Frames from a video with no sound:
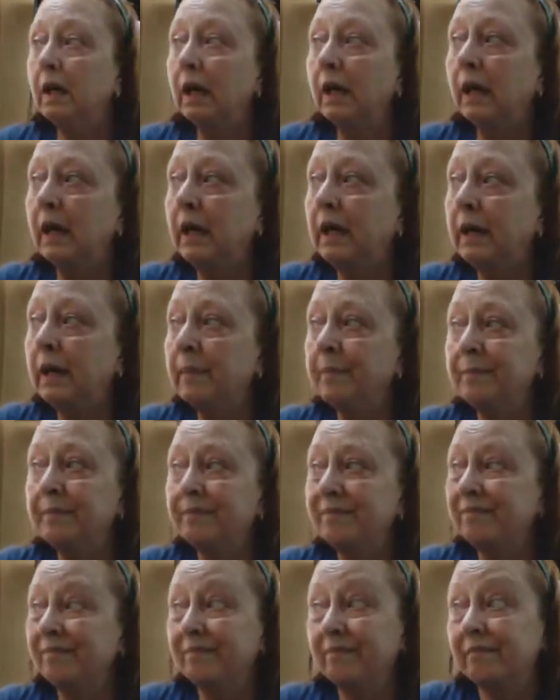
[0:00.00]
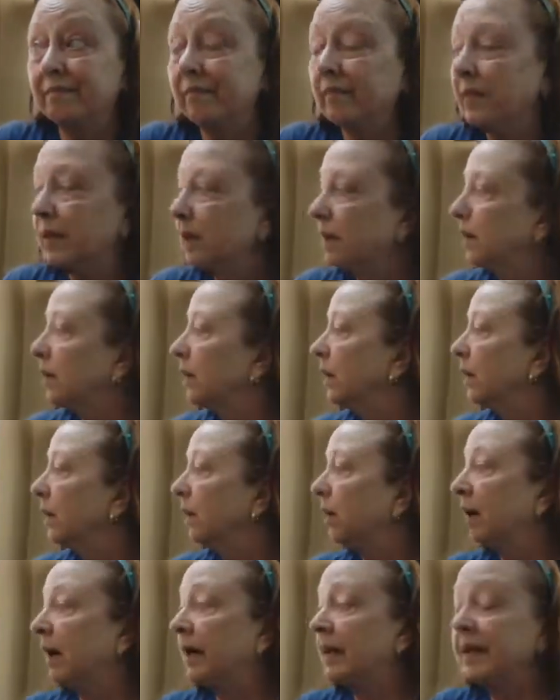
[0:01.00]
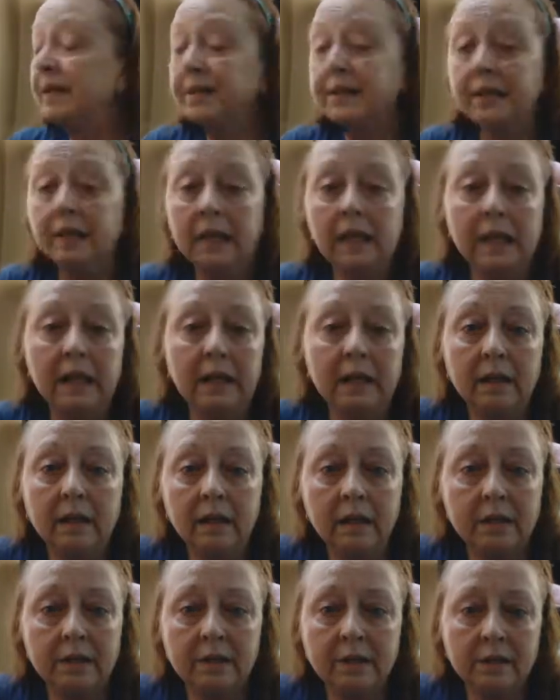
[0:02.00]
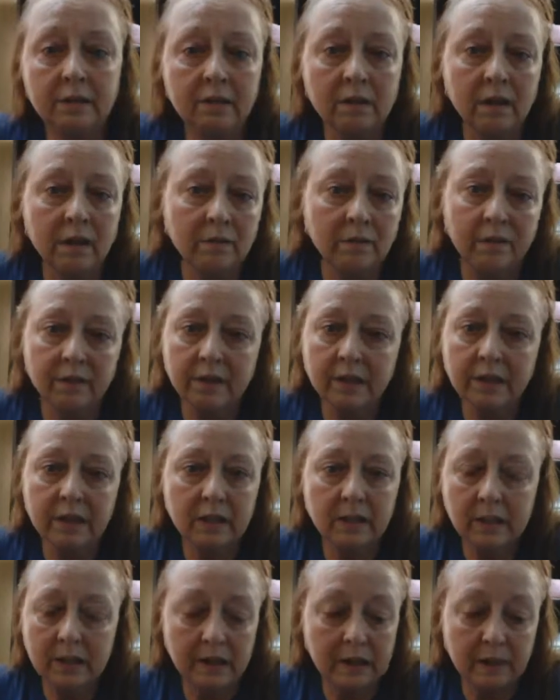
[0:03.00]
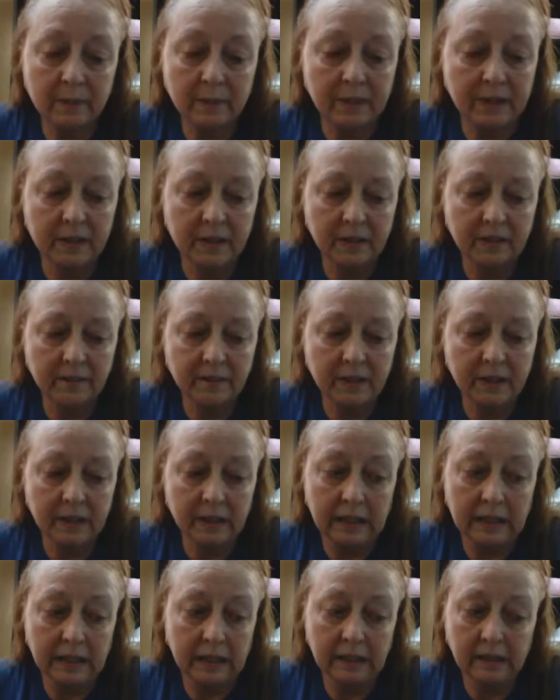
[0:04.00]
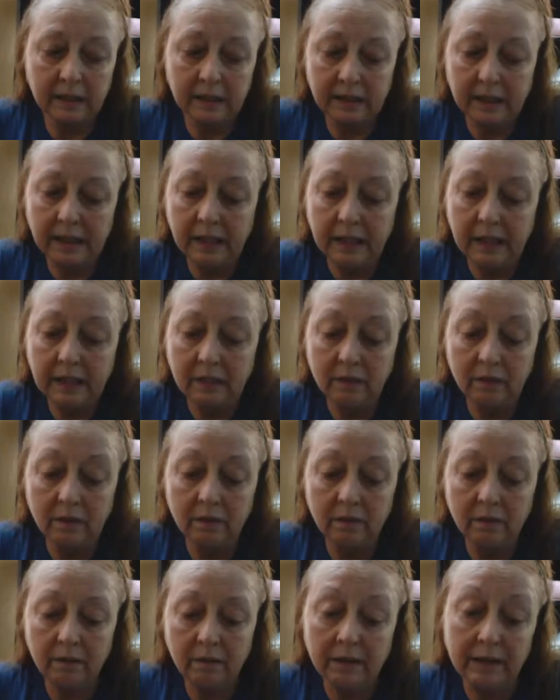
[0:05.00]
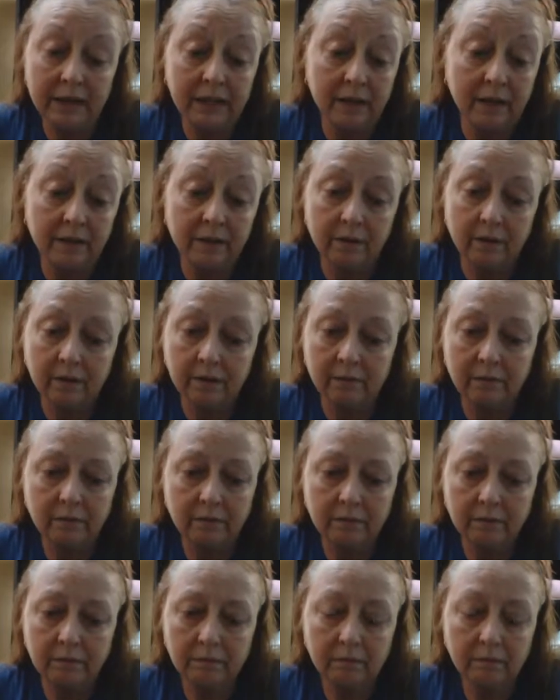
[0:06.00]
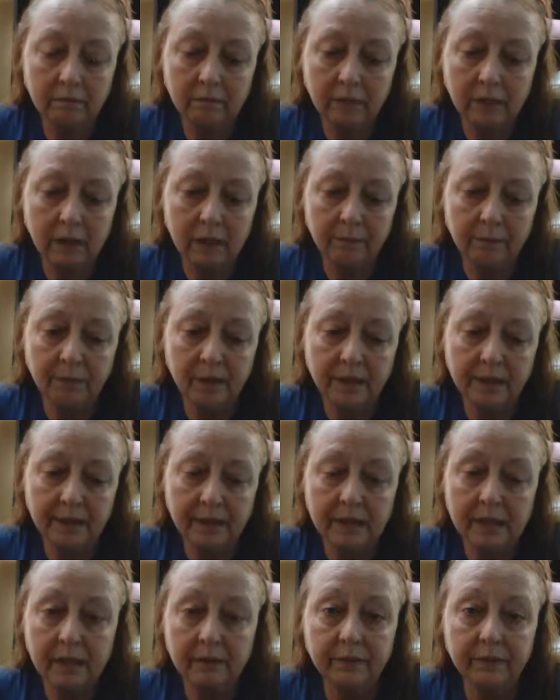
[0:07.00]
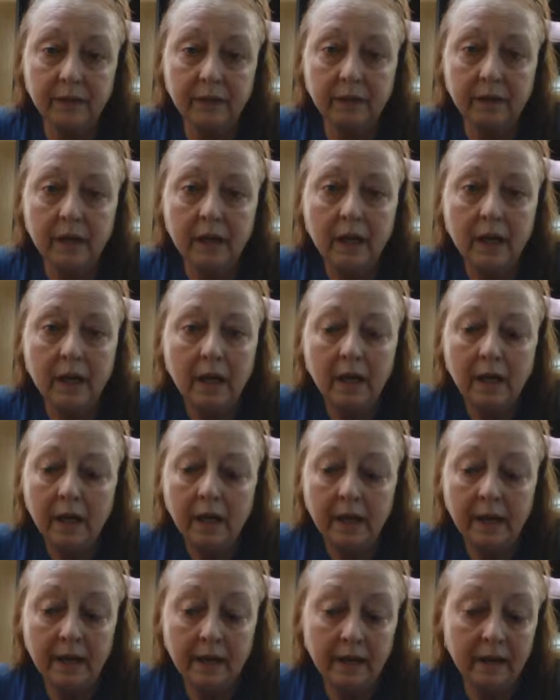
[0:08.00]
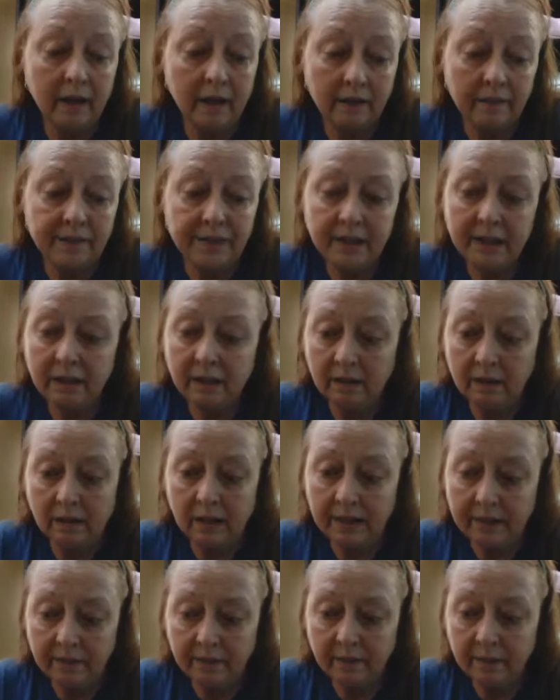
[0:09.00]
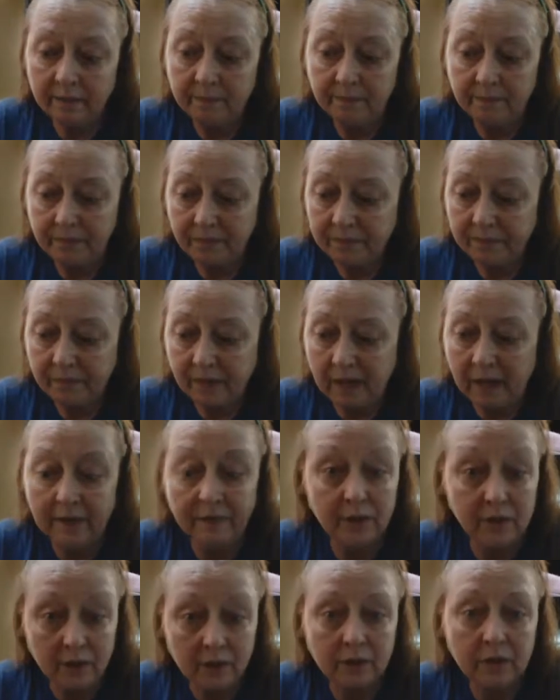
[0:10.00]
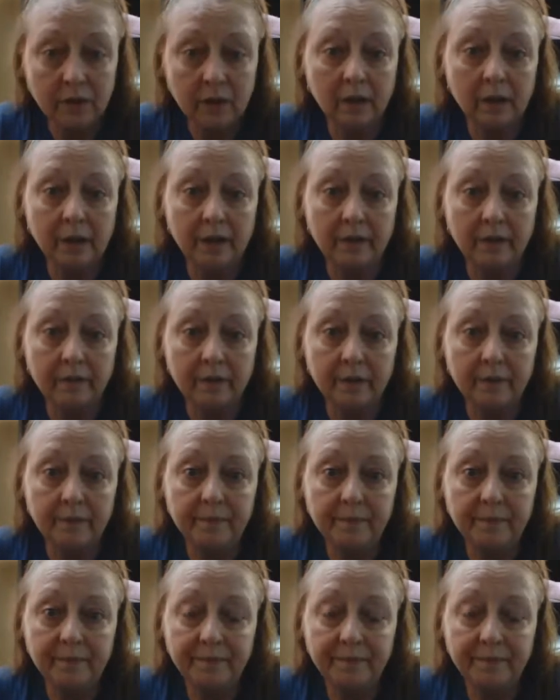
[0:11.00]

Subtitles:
Um, Honestly, it's no more expensive than like Clinique or any other product out there. And I've seen a lot of them. I've used a lot of them.